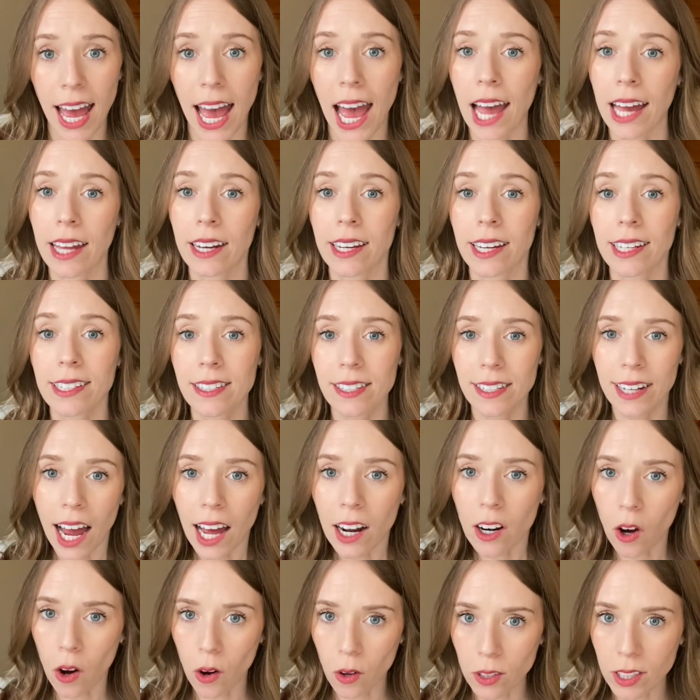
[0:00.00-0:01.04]
And it's
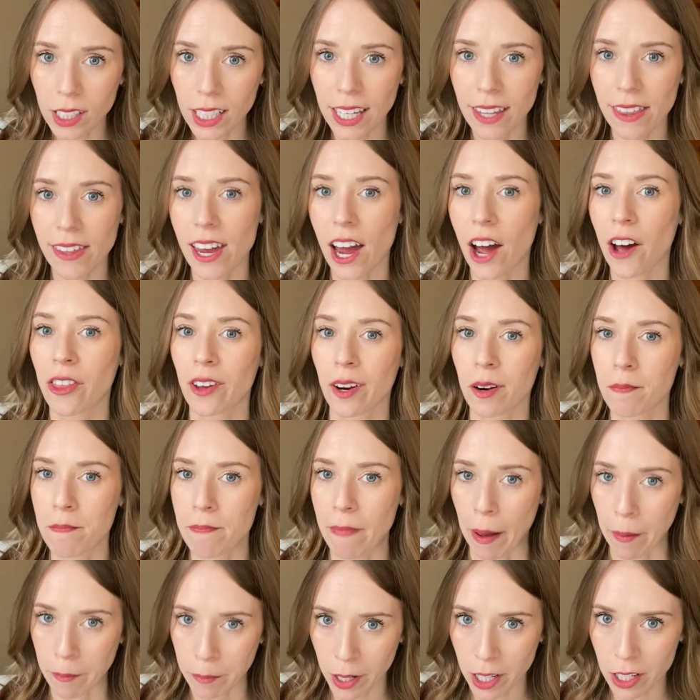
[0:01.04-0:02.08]
not only the other
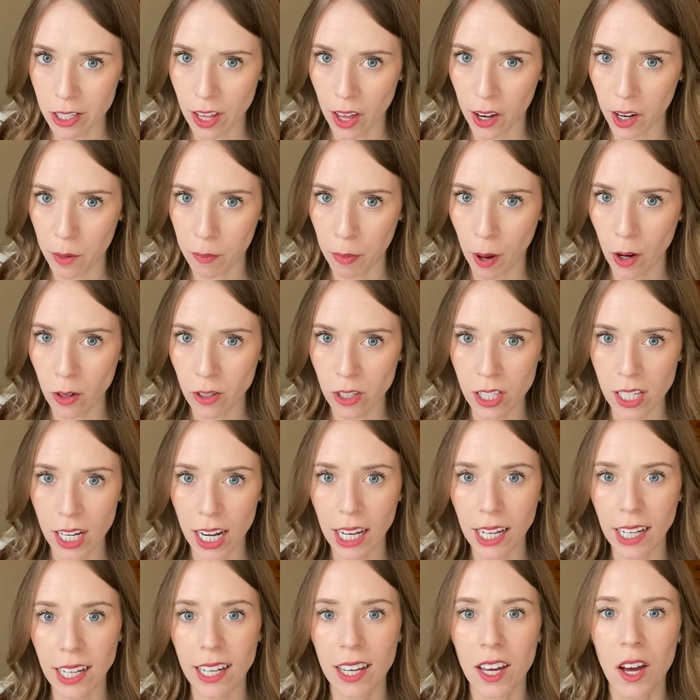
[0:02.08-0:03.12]
members that are
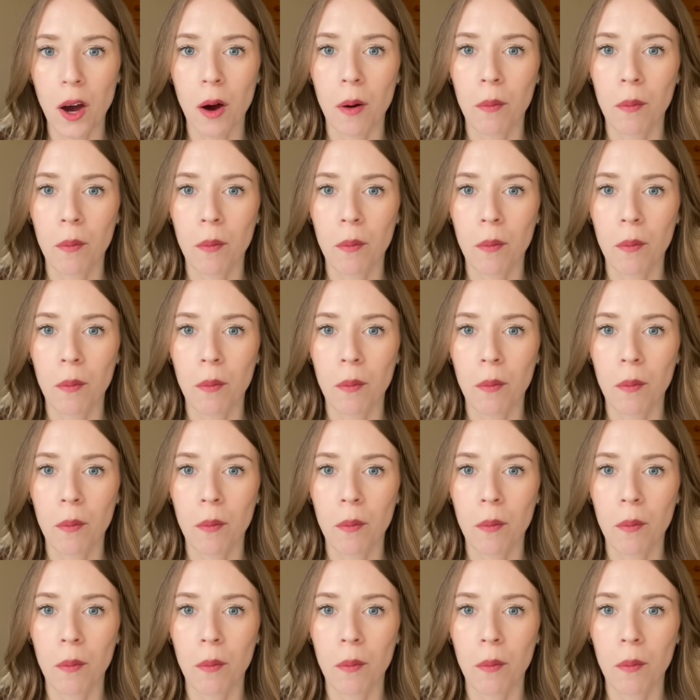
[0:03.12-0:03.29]
posting,